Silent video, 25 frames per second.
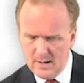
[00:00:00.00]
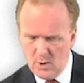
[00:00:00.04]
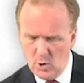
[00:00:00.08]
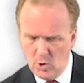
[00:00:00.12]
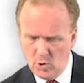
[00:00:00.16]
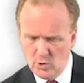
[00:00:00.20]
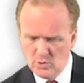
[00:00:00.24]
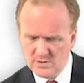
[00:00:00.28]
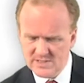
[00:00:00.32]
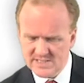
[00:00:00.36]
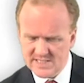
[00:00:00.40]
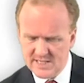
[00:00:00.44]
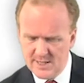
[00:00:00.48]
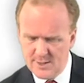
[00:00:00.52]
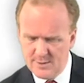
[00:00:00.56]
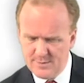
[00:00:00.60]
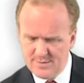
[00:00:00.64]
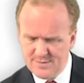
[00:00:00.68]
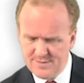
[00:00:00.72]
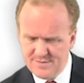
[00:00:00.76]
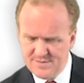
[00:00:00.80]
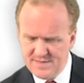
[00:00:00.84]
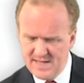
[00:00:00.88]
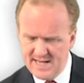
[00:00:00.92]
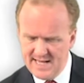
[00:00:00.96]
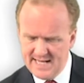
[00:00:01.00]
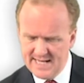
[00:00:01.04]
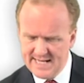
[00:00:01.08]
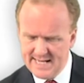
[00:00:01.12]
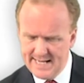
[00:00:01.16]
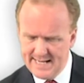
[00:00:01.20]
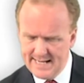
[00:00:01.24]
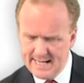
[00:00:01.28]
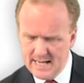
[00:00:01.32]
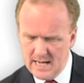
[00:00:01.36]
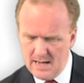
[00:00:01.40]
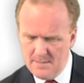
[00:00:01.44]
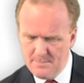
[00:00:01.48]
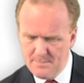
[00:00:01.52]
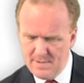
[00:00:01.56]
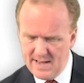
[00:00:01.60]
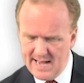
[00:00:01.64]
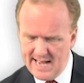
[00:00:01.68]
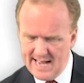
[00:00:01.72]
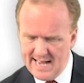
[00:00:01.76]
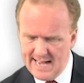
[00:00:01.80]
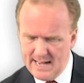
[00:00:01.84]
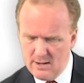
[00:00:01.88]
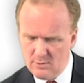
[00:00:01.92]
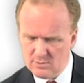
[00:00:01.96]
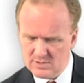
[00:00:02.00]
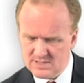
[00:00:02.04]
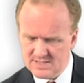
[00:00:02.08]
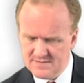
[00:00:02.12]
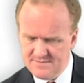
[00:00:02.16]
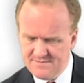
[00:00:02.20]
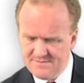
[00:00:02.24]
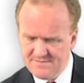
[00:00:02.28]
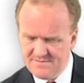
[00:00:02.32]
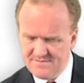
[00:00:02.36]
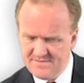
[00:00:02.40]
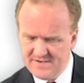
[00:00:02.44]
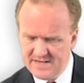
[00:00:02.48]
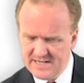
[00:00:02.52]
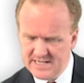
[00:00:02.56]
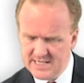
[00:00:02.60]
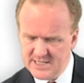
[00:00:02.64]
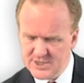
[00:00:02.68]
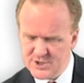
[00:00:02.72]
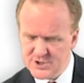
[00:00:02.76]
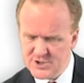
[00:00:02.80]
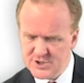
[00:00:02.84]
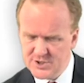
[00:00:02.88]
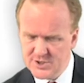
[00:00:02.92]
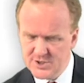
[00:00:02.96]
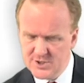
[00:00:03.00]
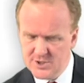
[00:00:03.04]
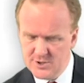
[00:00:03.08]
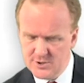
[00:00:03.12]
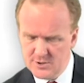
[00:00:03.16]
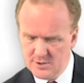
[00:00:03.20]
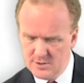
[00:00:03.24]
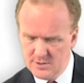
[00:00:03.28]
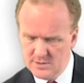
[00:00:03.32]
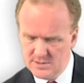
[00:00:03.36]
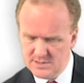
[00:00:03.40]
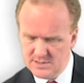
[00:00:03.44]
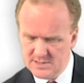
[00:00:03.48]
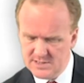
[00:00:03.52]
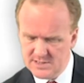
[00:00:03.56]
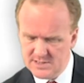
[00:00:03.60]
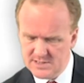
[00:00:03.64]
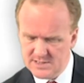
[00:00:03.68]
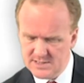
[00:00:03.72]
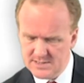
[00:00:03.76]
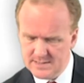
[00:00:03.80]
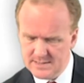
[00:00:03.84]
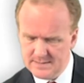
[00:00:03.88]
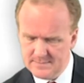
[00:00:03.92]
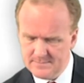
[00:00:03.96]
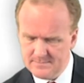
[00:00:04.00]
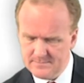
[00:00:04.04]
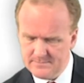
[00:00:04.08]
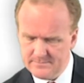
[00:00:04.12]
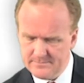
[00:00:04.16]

Also thinking about finished goods.